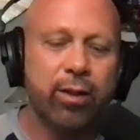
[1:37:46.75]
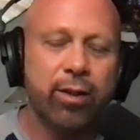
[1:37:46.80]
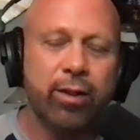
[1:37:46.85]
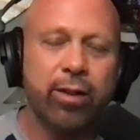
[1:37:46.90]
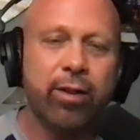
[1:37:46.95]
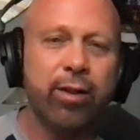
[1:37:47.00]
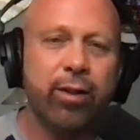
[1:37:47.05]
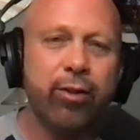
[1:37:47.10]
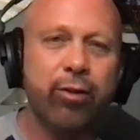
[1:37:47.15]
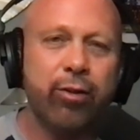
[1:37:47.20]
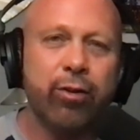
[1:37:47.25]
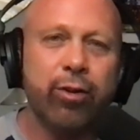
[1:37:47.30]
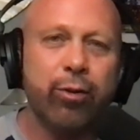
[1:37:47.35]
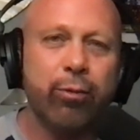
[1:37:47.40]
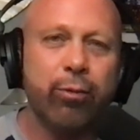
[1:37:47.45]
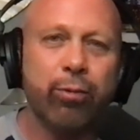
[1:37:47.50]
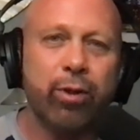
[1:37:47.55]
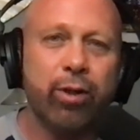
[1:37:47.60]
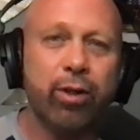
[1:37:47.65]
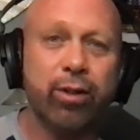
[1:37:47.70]
then you're in the
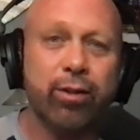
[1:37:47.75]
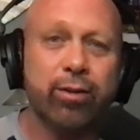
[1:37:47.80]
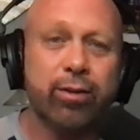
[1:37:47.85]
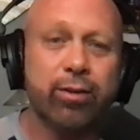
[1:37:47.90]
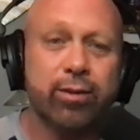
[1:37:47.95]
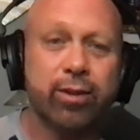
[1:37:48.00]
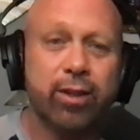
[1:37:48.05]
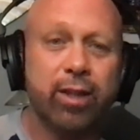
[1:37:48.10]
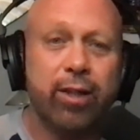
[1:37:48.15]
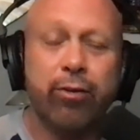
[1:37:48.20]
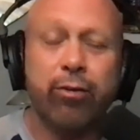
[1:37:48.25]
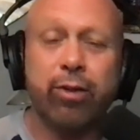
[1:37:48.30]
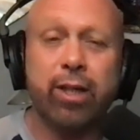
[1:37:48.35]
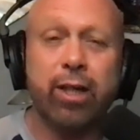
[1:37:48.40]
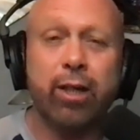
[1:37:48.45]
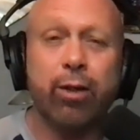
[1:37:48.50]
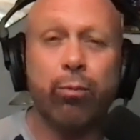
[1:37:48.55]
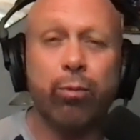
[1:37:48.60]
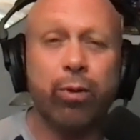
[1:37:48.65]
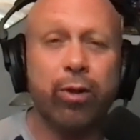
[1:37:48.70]
wrong. I don't
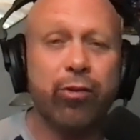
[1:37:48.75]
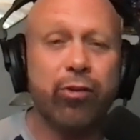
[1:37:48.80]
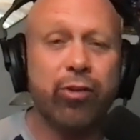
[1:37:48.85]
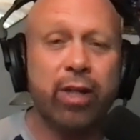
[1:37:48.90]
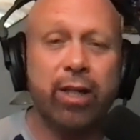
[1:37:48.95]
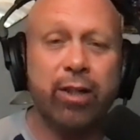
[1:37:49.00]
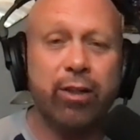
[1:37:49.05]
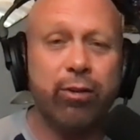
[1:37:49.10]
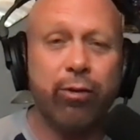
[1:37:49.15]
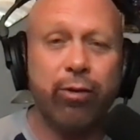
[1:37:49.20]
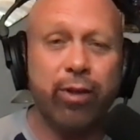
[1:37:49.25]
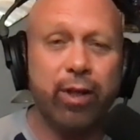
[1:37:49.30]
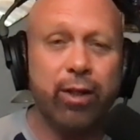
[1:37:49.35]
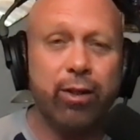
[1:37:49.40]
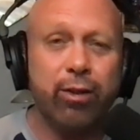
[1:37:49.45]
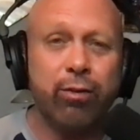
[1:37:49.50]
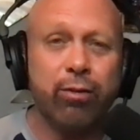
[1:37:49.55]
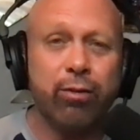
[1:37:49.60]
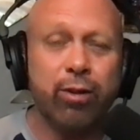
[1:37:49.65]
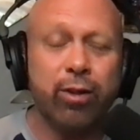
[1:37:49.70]
care what side you
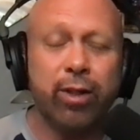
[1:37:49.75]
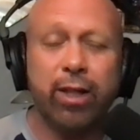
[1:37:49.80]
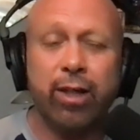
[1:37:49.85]
think you're on.